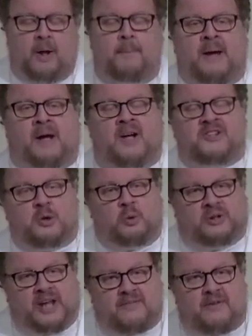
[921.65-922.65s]
because you
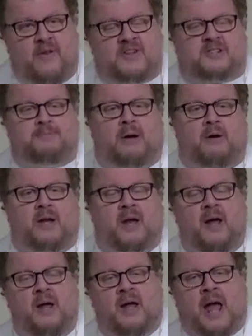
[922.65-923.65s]
live in the Spirit
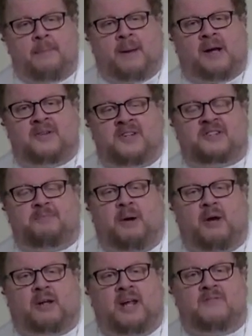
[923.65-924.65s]
and because the
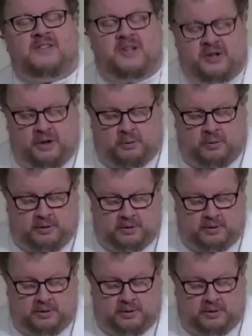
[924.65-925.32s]
Spirit lives in you.